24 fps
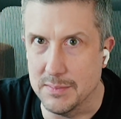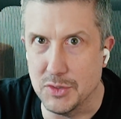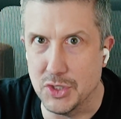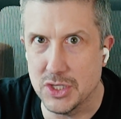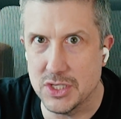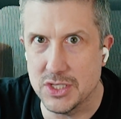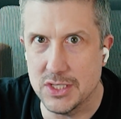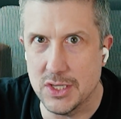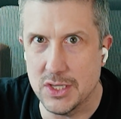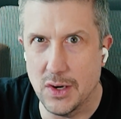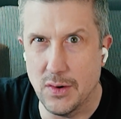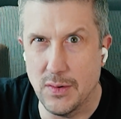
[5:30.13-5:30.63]

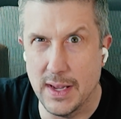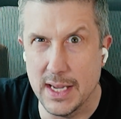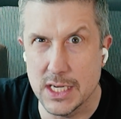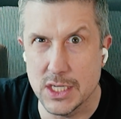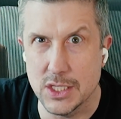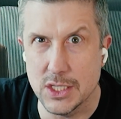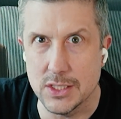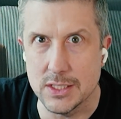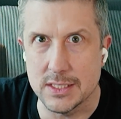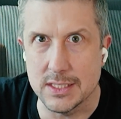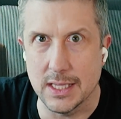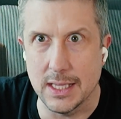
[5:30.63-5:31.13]
just so
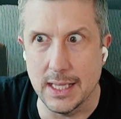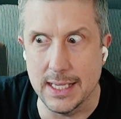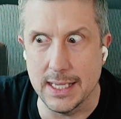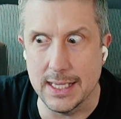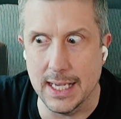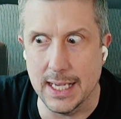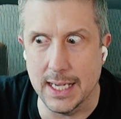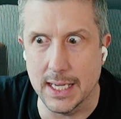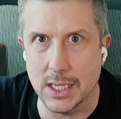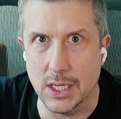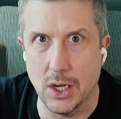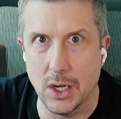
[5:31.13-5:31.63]
anxious to like
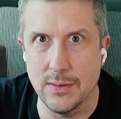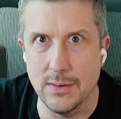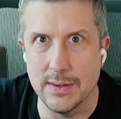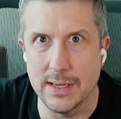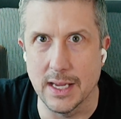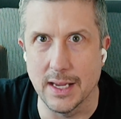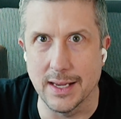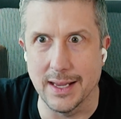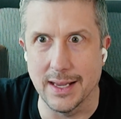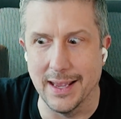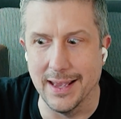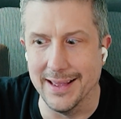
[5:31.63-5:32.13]
get going
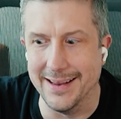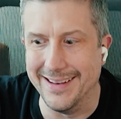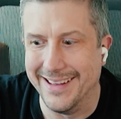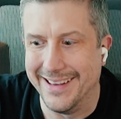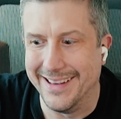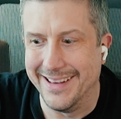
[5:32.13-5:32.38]
again,